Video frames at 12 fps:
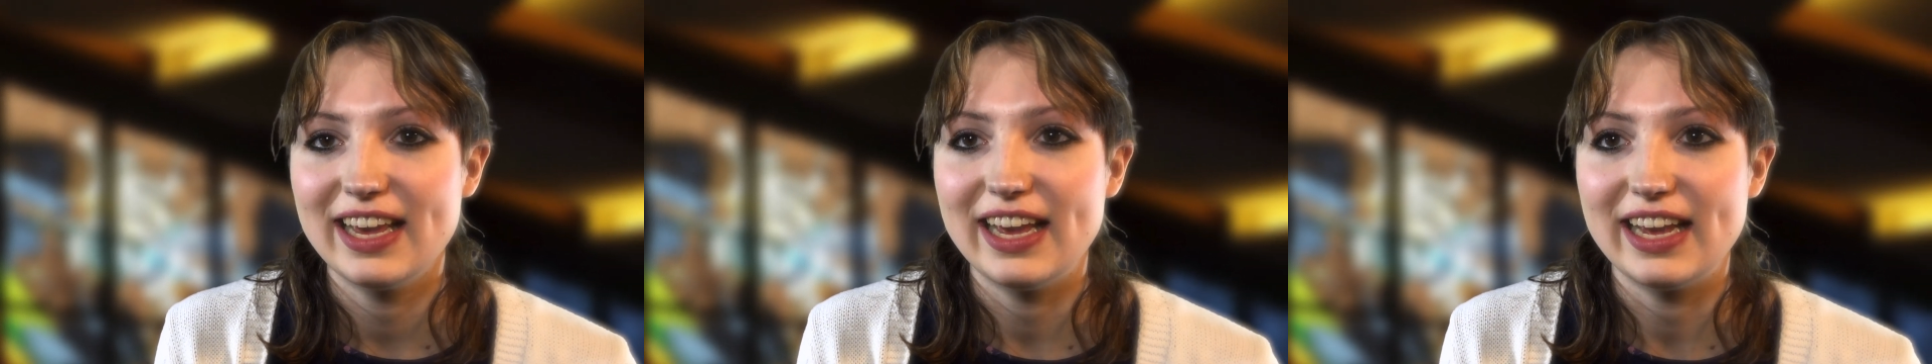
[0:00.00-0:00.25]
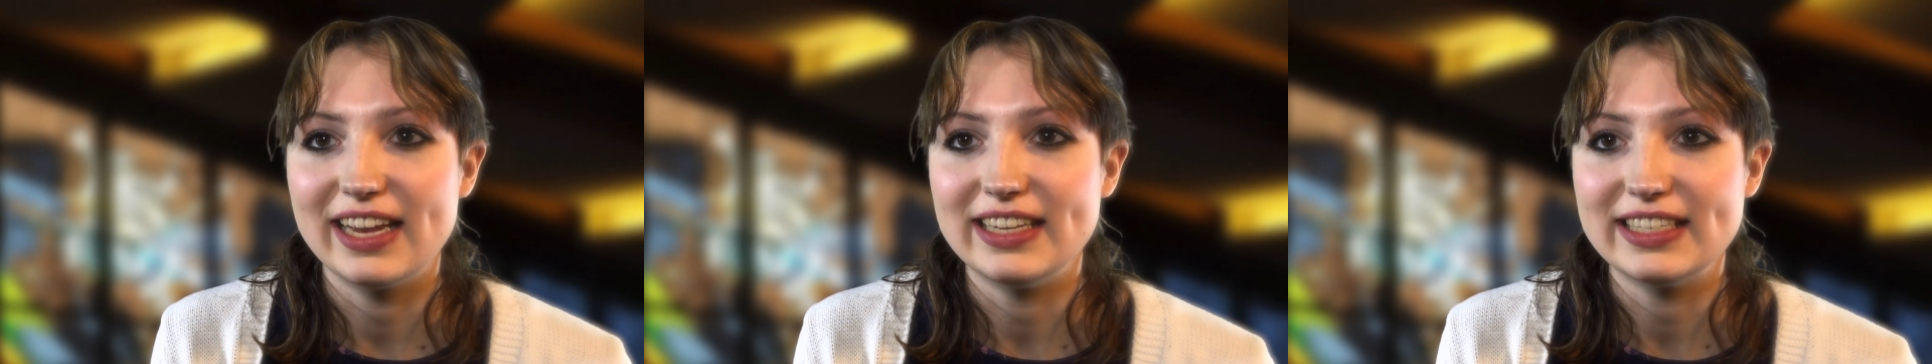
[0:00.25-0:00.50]

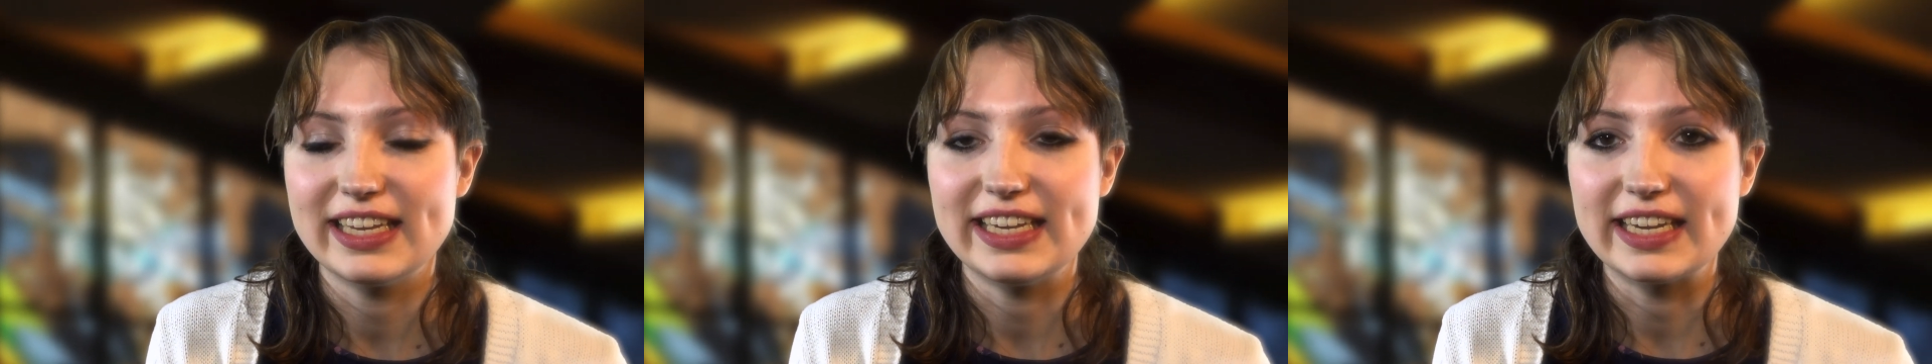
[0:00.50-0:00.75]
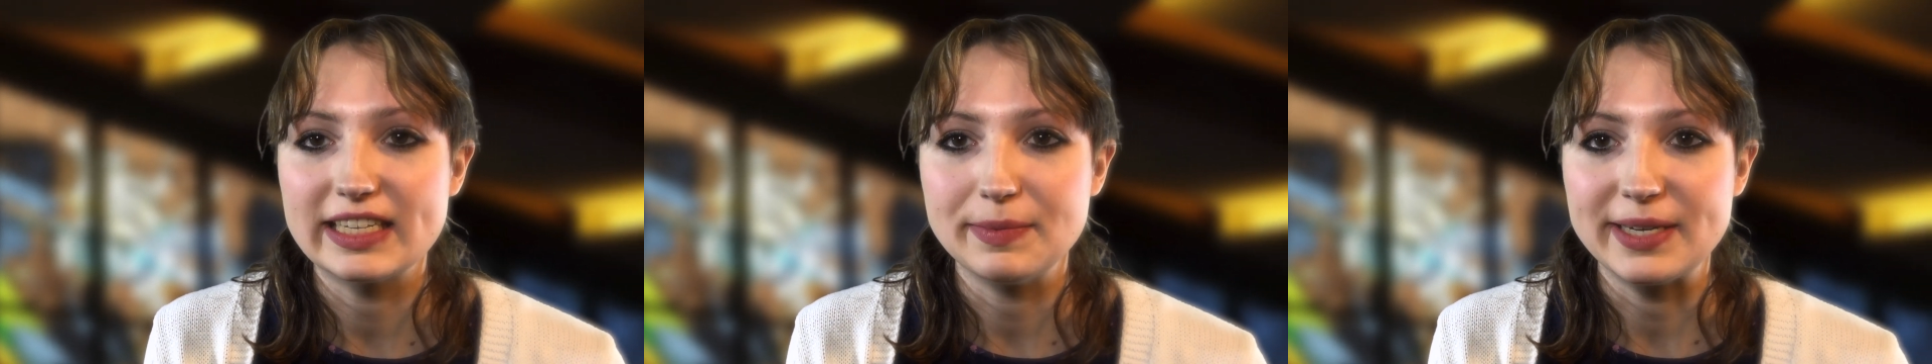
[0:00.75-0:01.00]
and getting
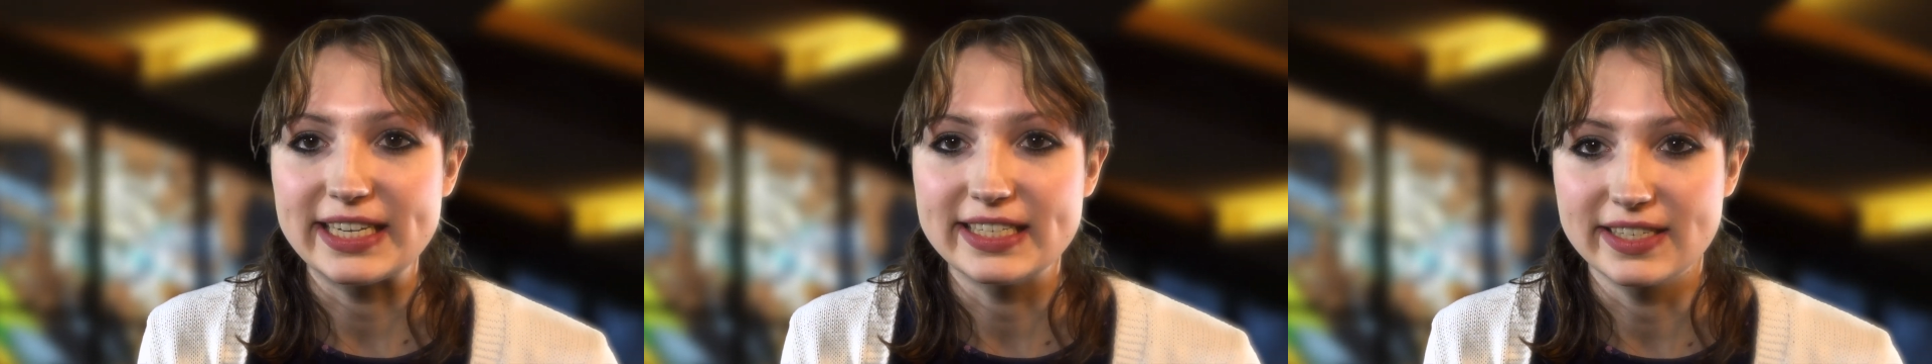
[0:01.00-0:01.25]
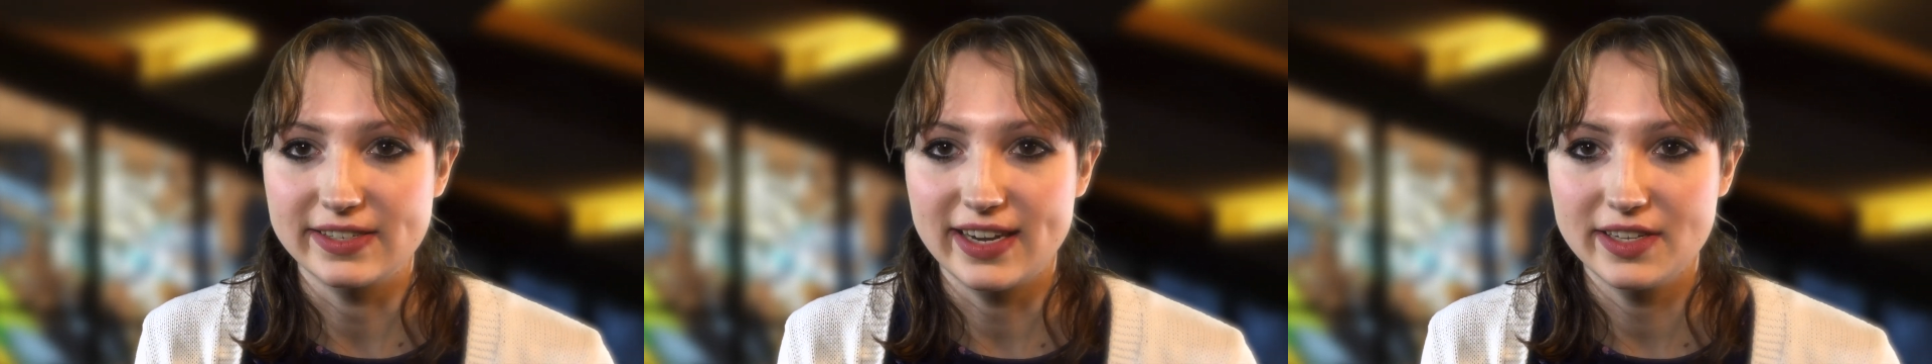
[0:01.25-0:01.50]
experience
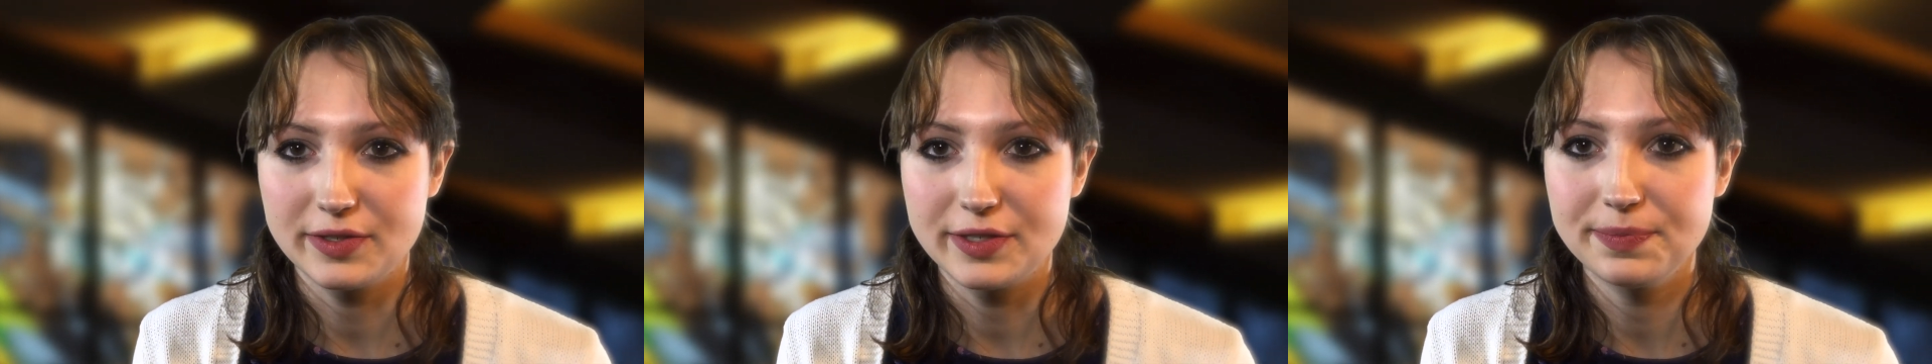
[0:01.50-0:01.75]
in the classroom.